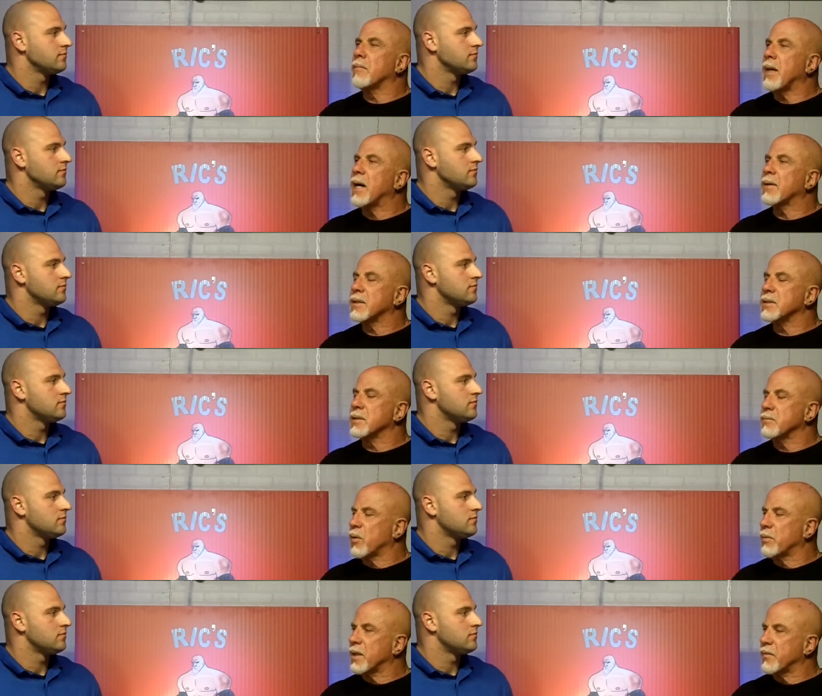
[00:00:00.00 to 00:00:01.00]
Speaker 1: amount, is it
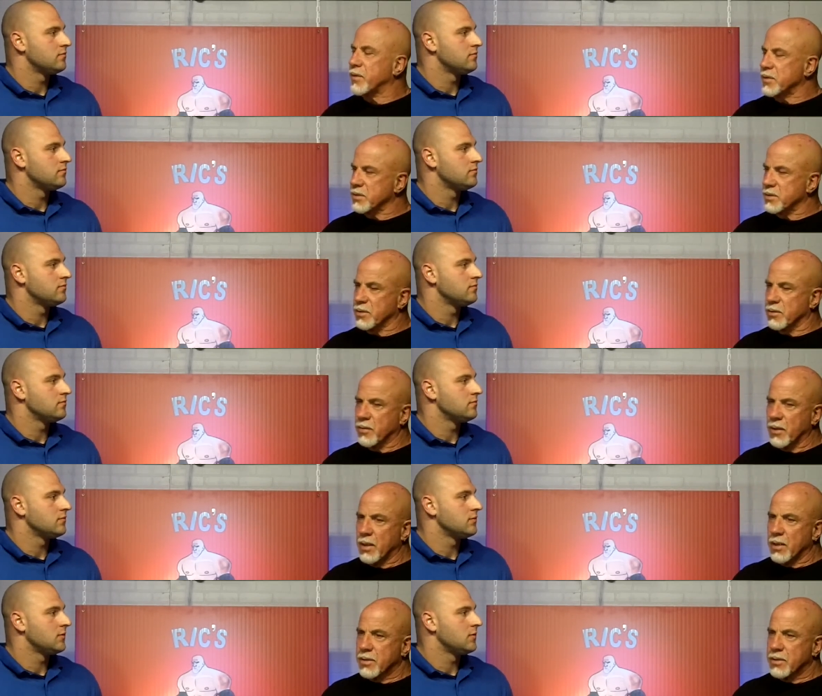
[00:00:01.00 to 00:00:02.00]
more beneficial to
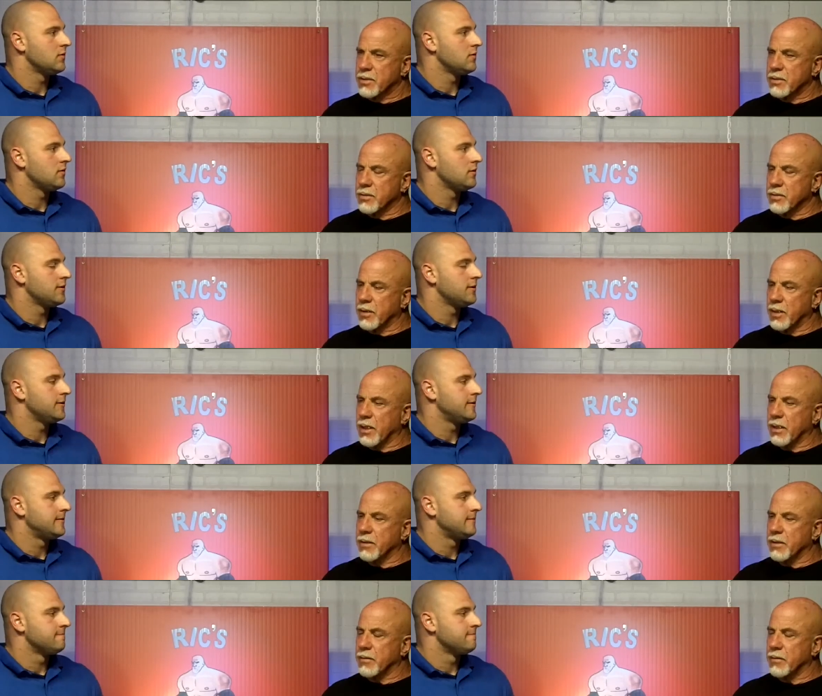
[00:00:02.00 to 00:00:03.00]
to
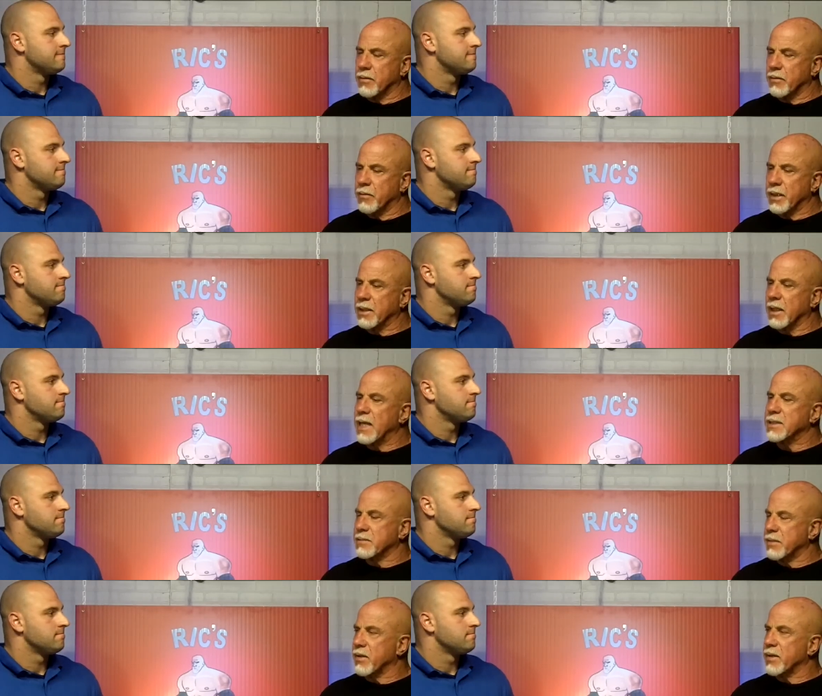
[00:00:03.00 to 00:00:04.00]
uh, make the
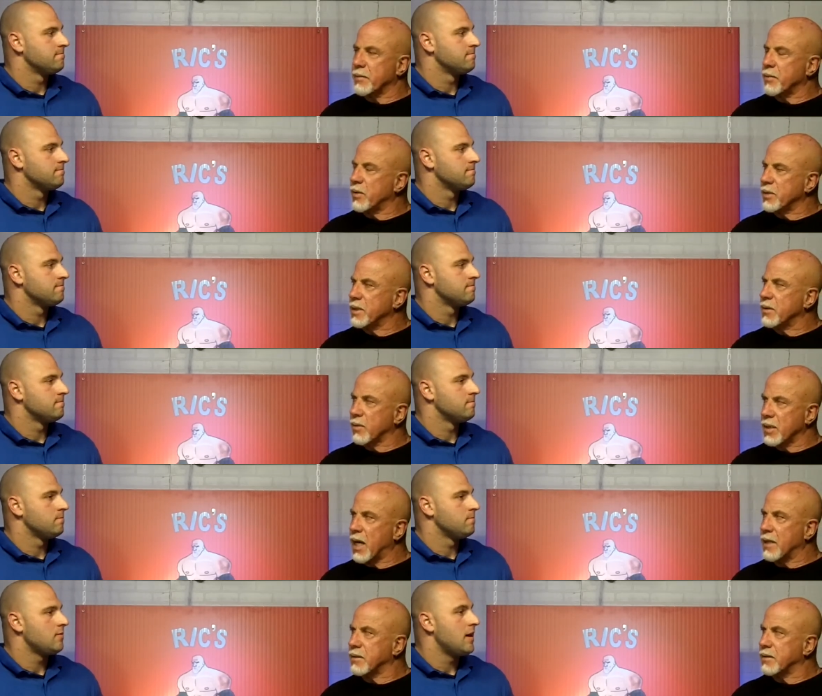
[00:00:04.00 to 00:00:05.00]
lasting power of that protein or
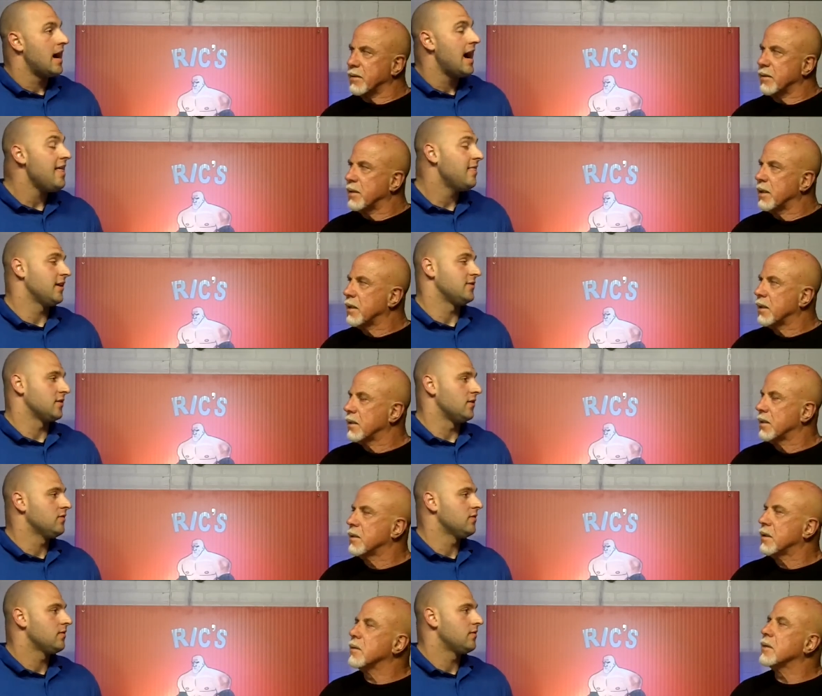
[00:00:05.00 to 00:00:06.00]
not? I think
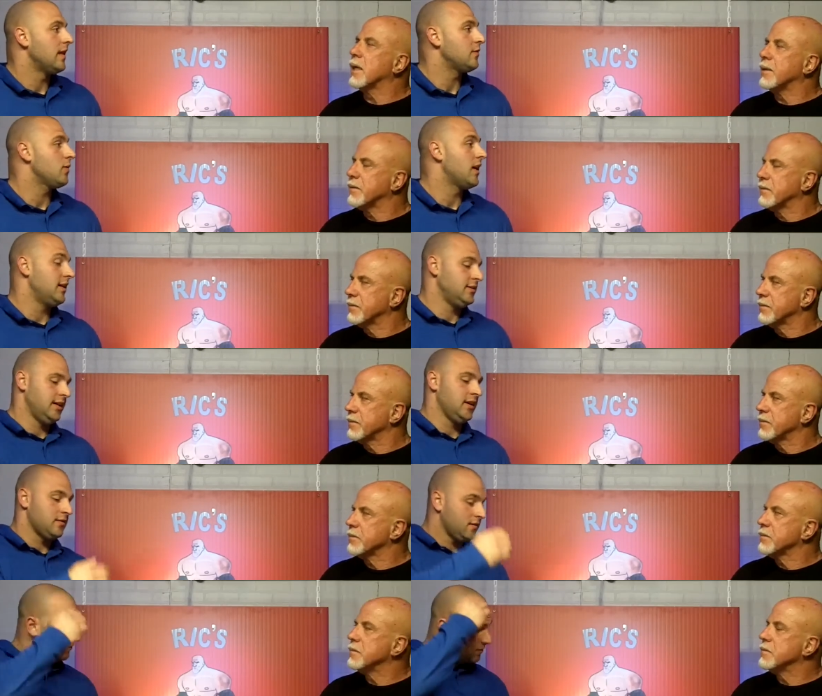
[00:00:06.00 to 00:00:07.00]
so.
Speaker 2: Okay. That's why I
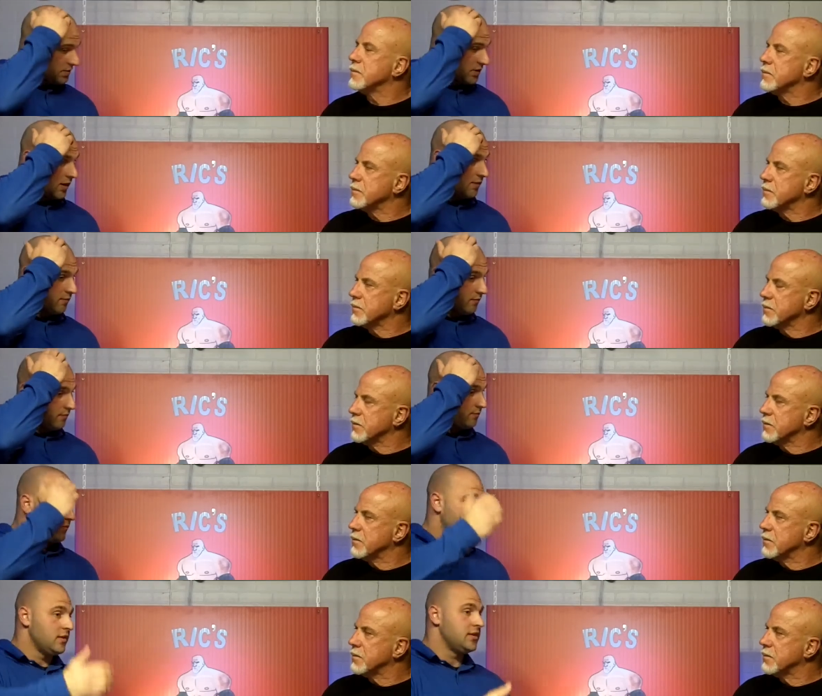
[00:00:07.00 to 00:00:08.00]
take um,
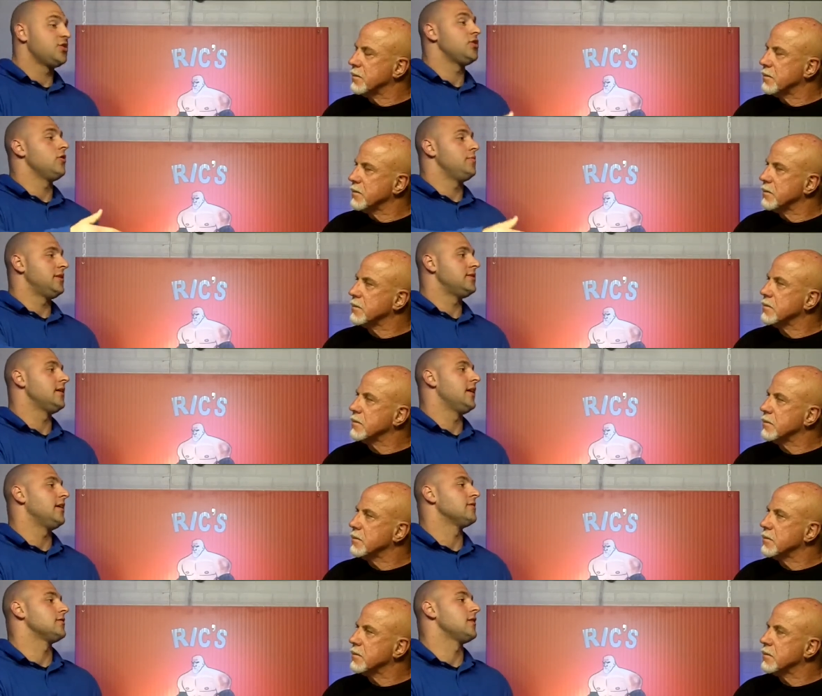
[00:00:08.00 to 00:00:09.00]
additional
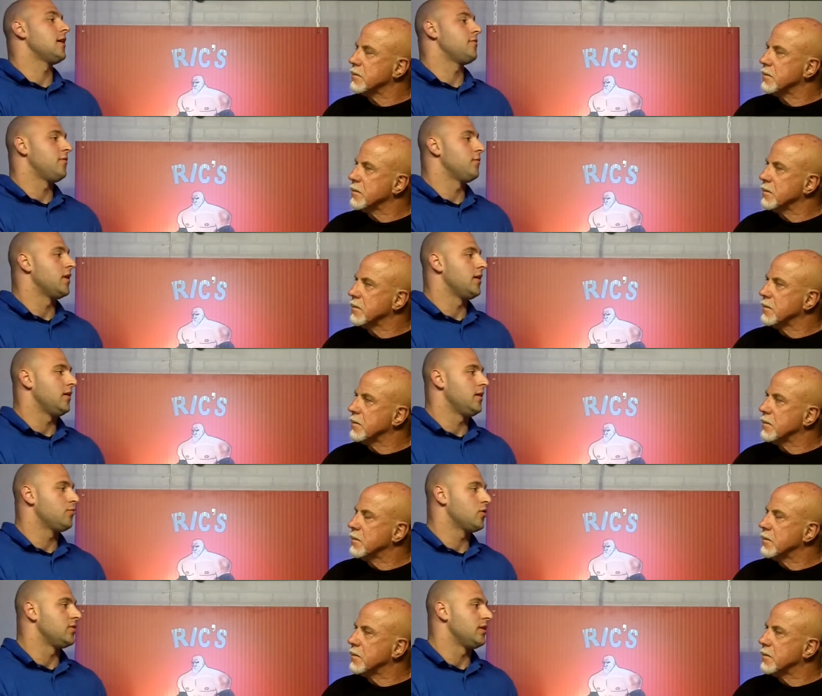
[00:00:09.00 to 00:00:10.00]
BCAAs on top of my
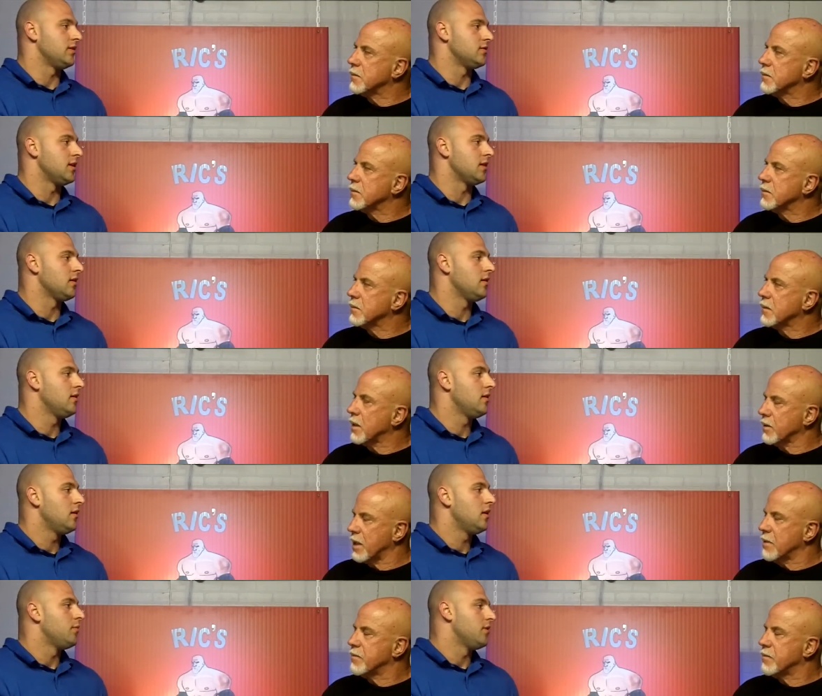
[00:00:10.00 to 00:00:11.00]
protein intake.
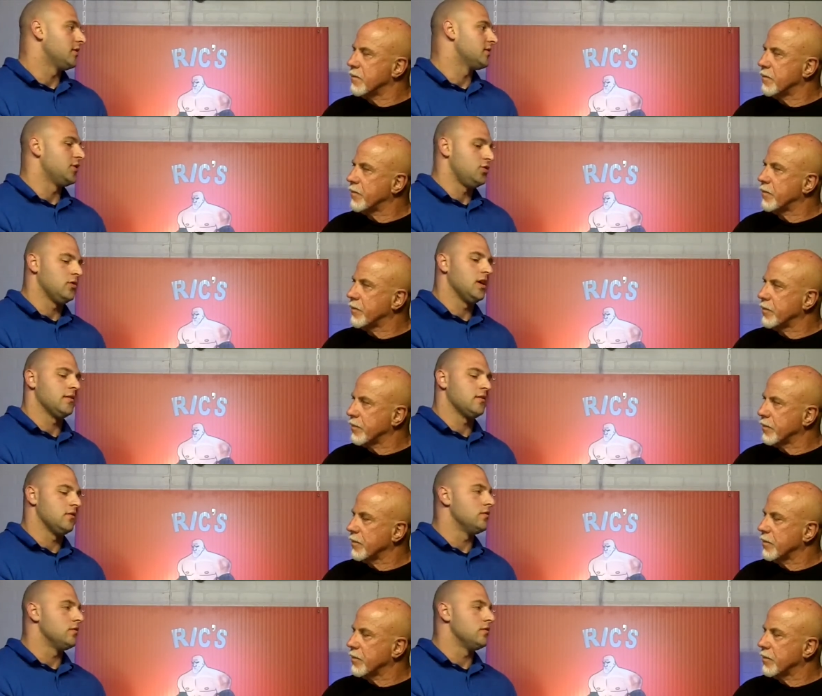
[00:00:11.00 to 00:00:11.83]
Okay. Because I do like the